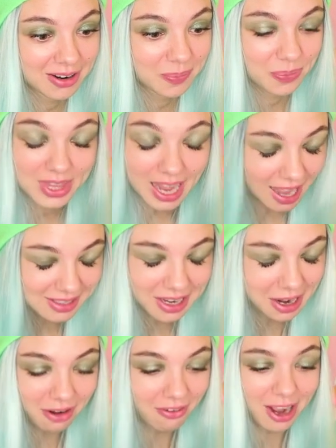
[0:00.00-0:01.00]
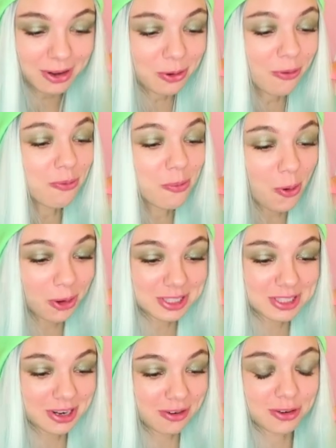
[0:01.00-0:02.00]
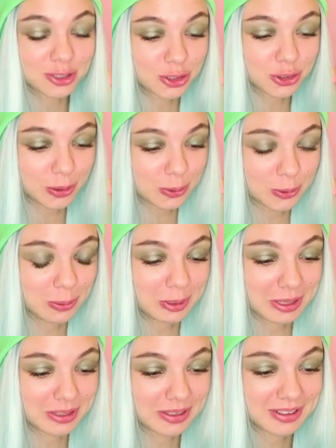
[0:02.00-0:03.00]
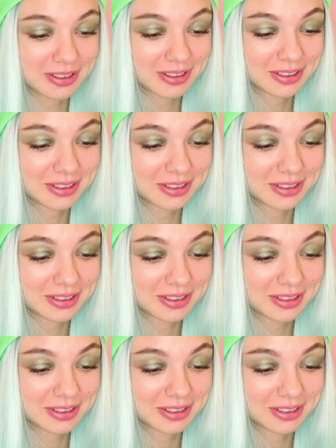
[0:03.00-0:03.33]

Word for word: water. Yeah, that is monster's blood. What do you want?